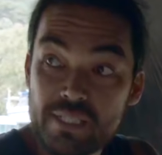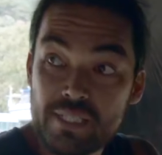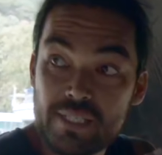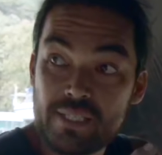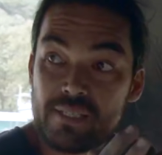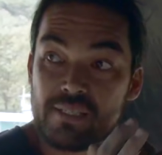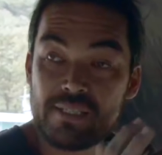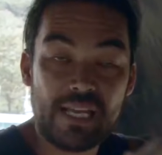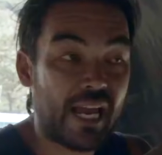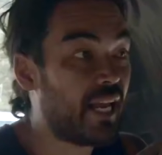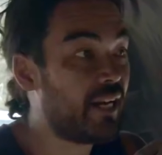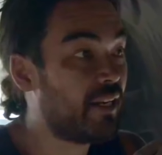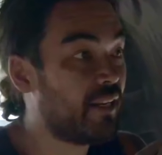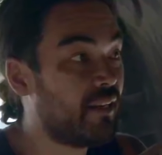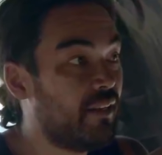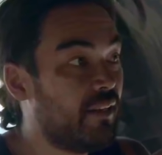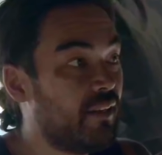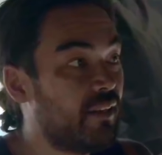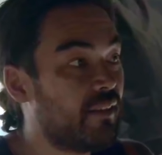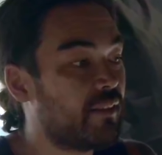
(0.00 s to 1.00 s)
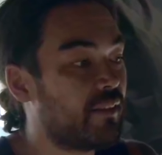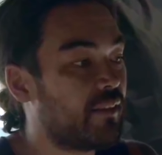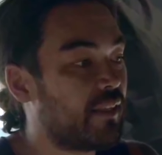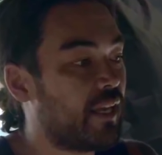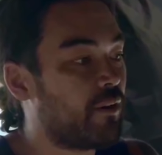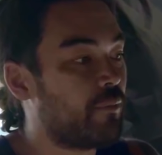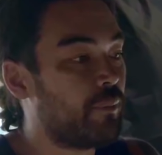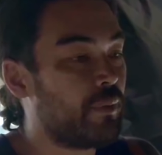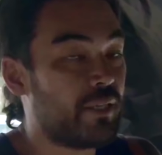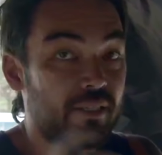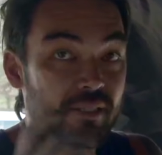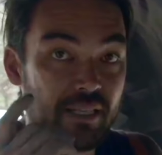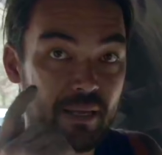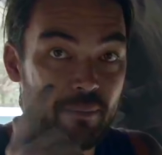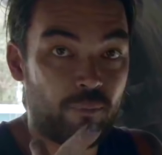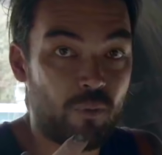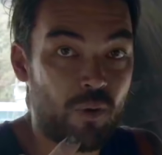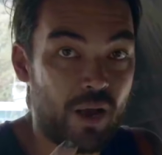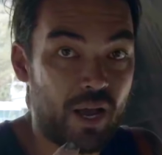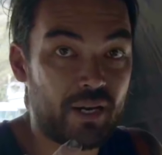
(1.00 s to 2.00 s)
Once it's sanded, that'll be
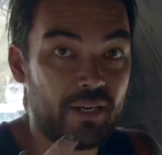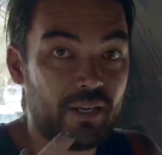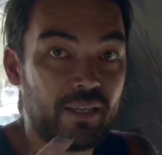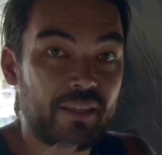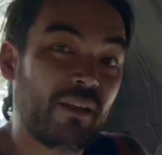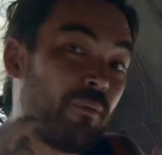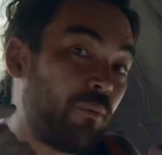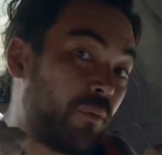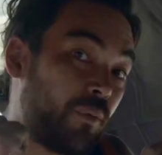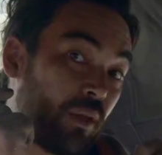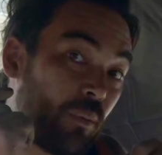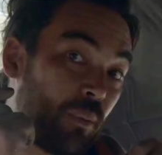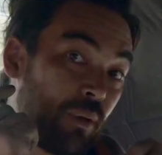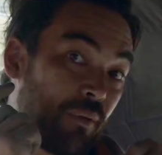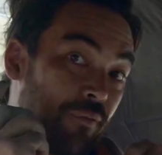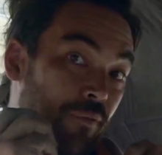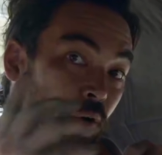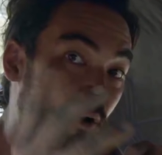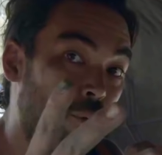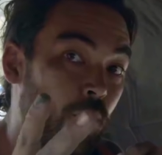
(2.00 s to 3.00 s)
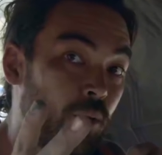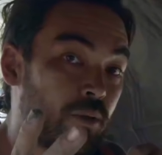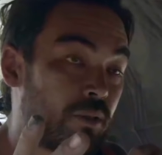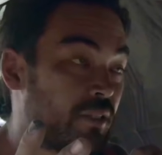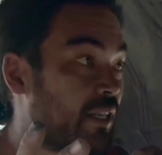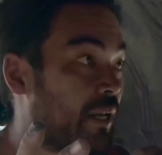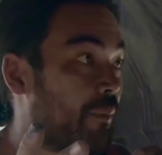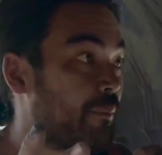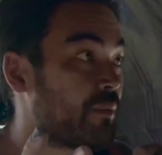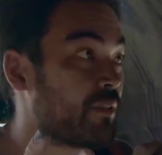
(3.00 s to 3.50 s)
step one, and then there'll be four more